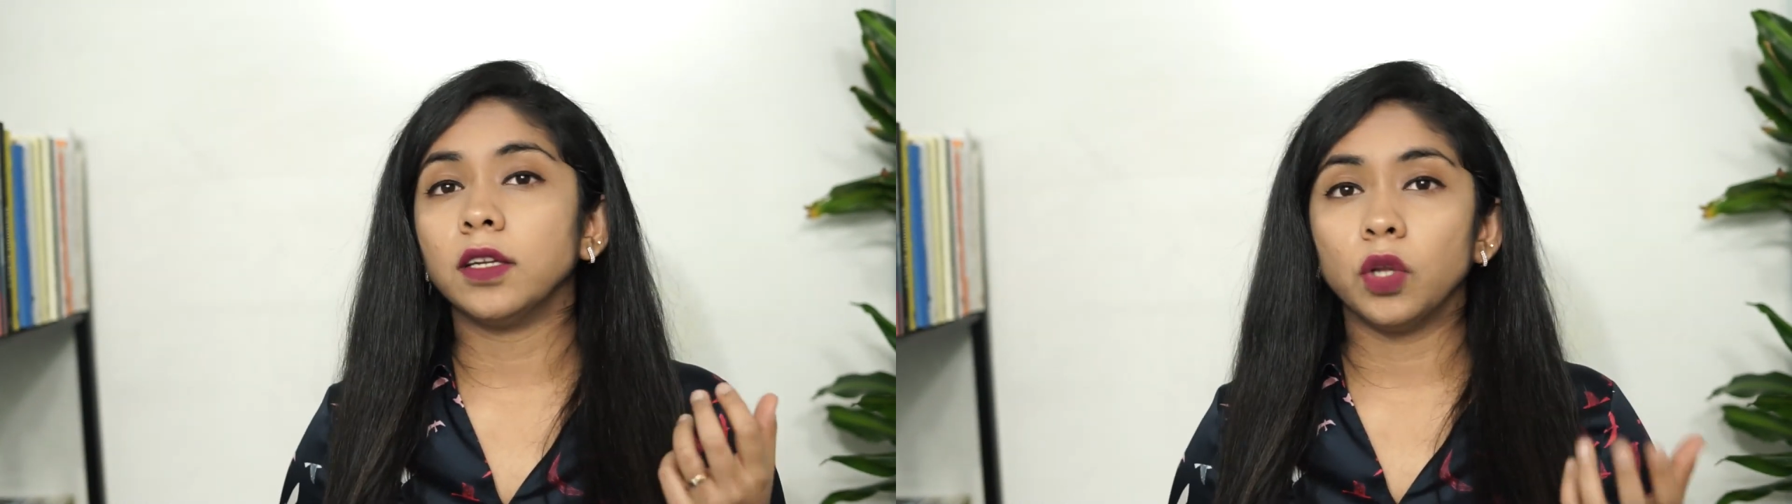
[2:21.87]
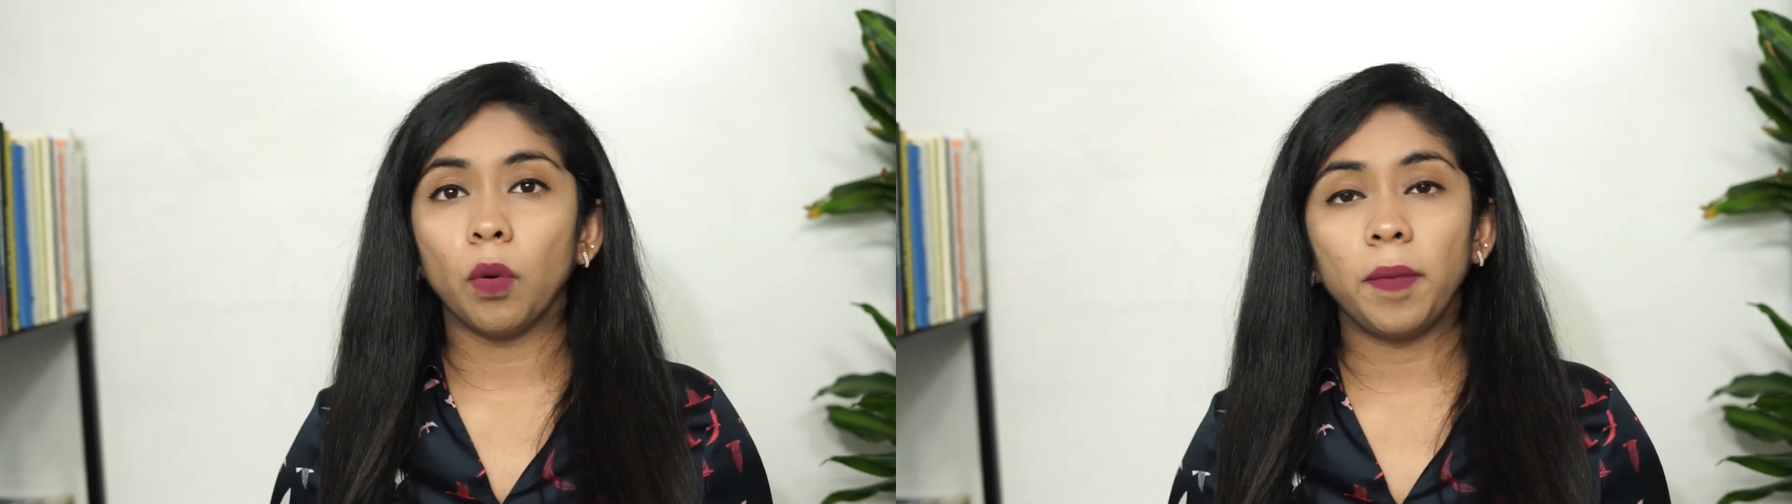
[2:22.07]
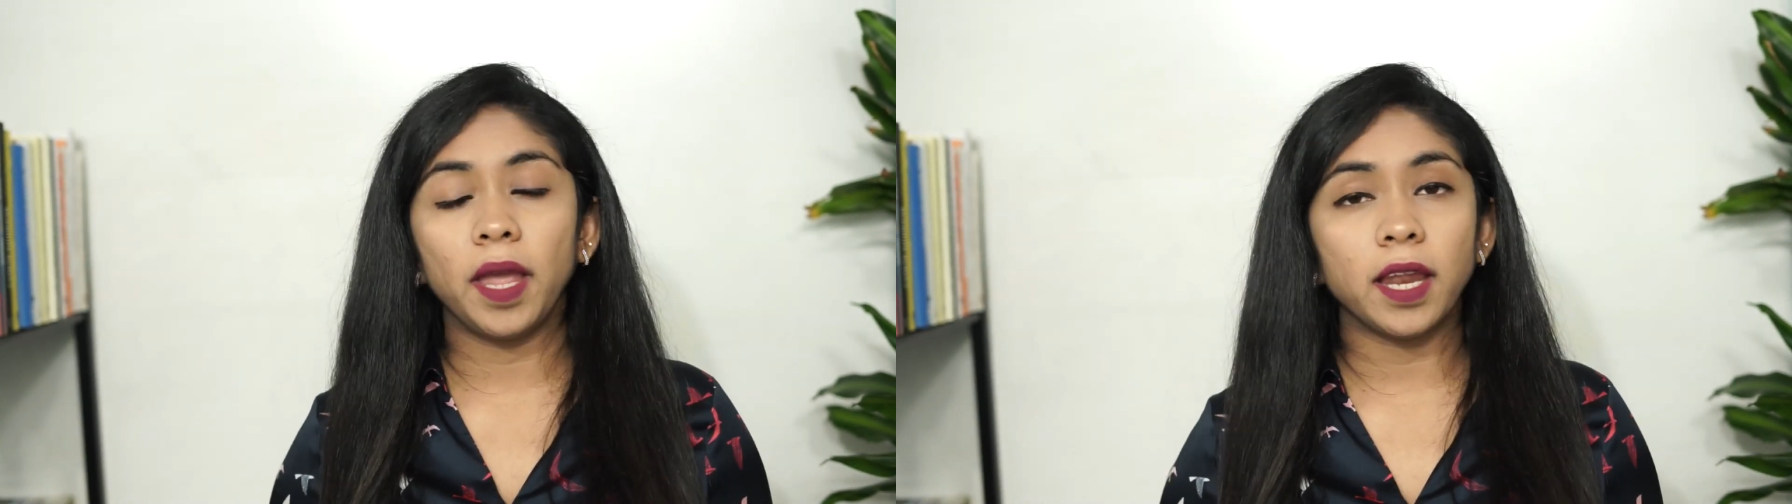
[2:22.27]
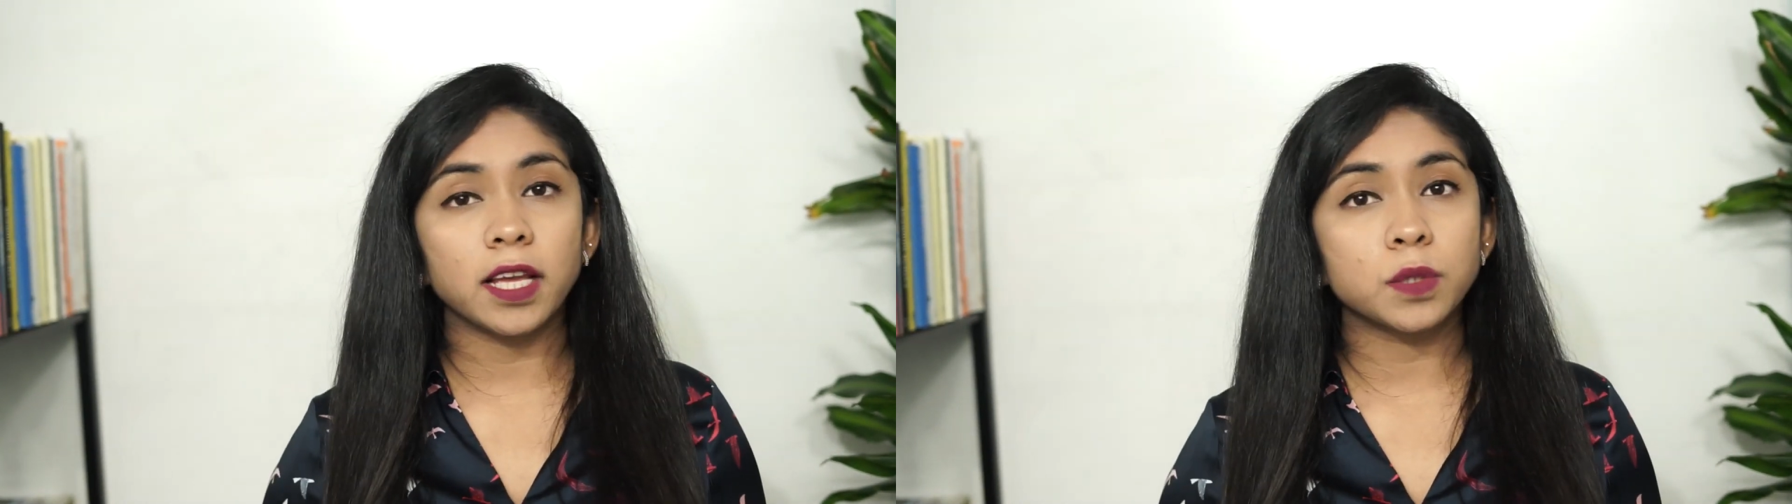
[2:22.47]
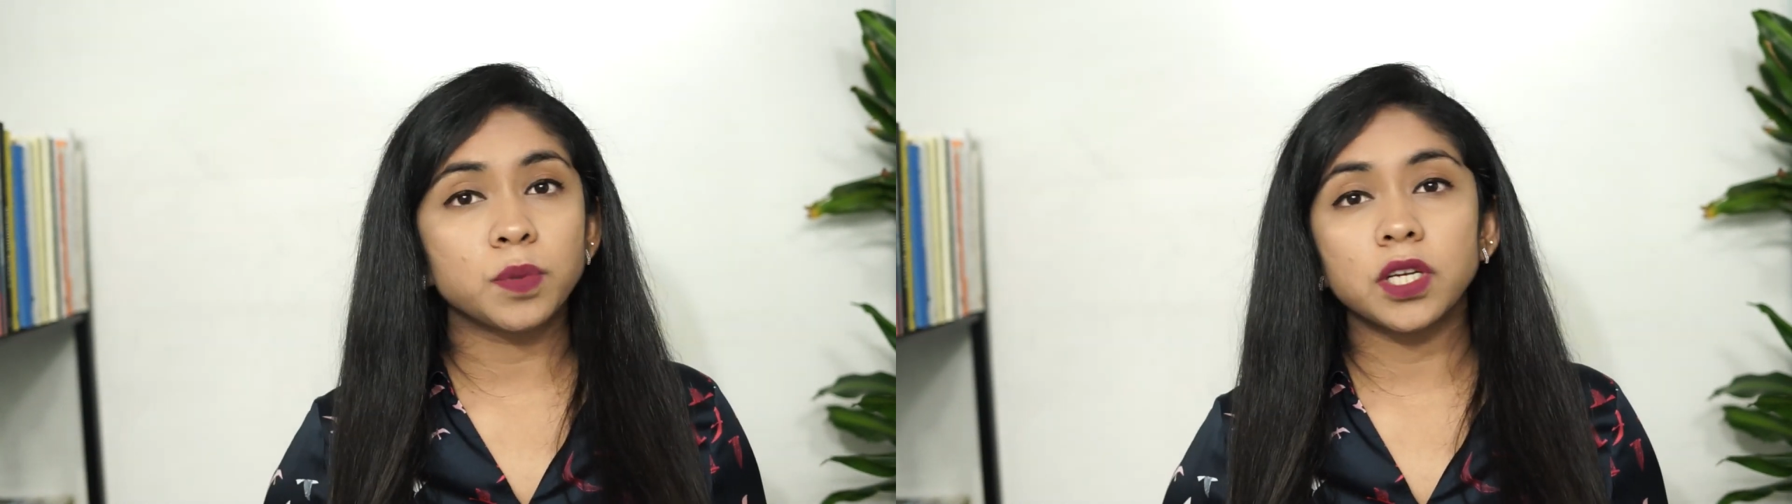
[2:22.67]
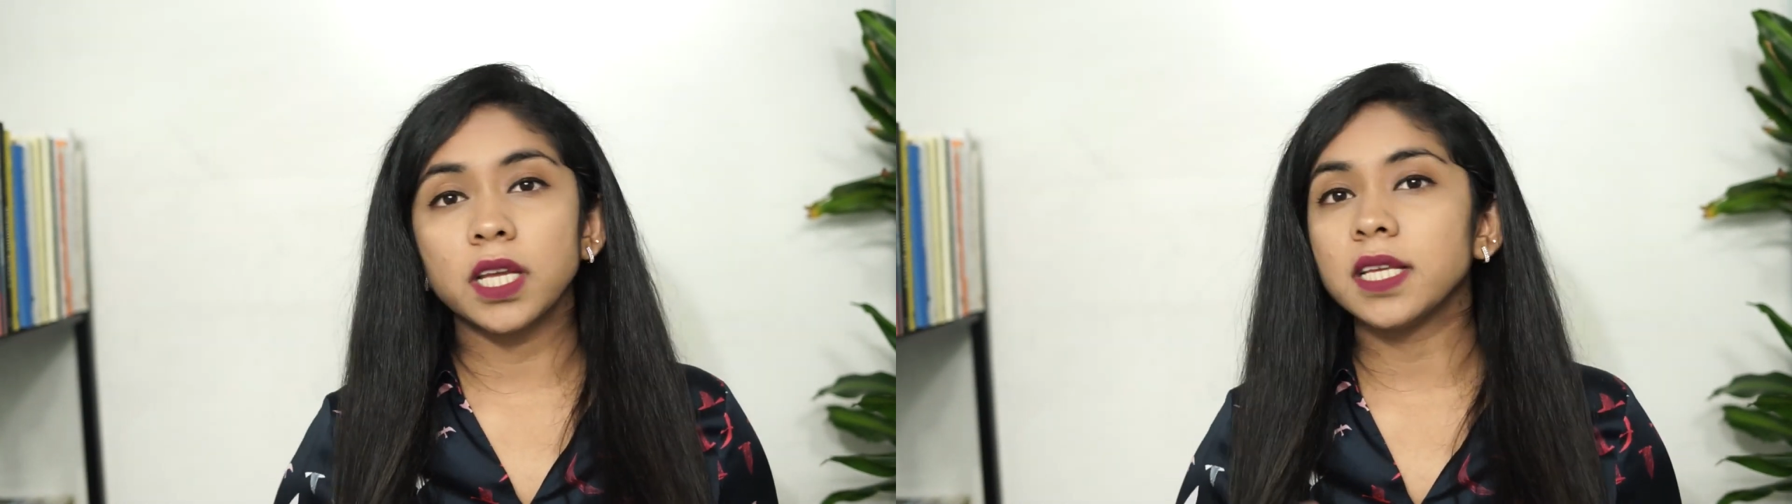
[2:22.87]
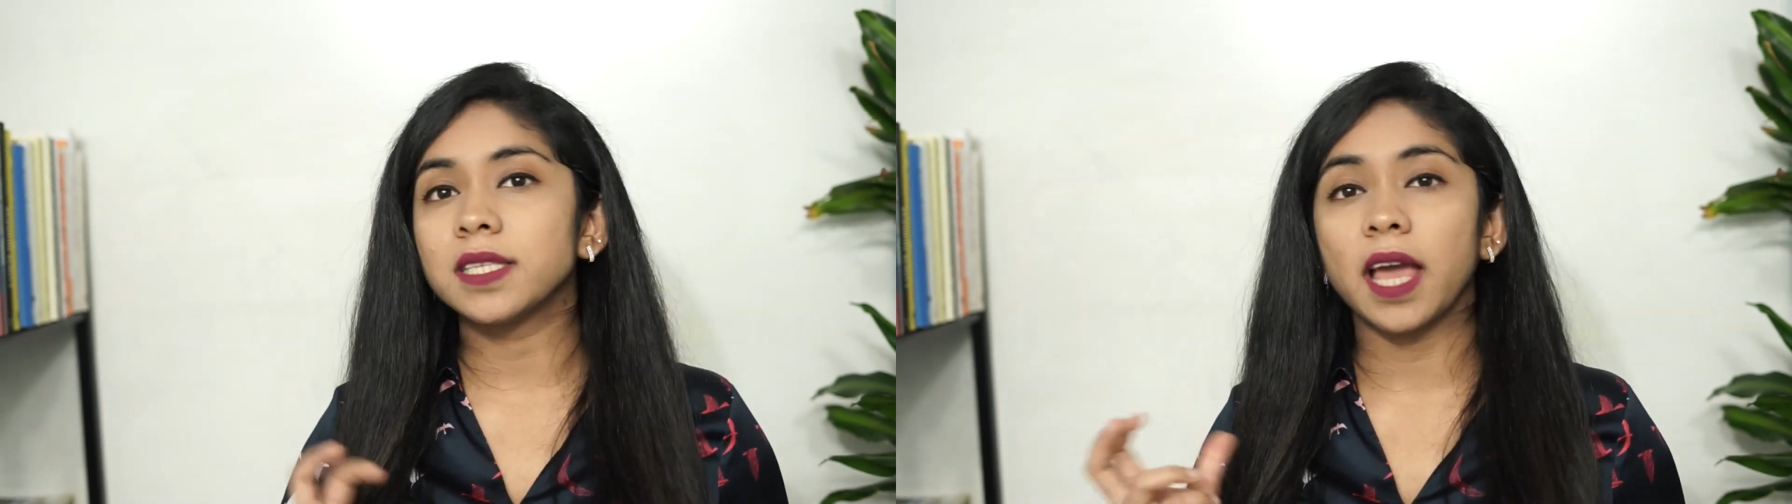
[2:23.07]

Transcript: domain expertise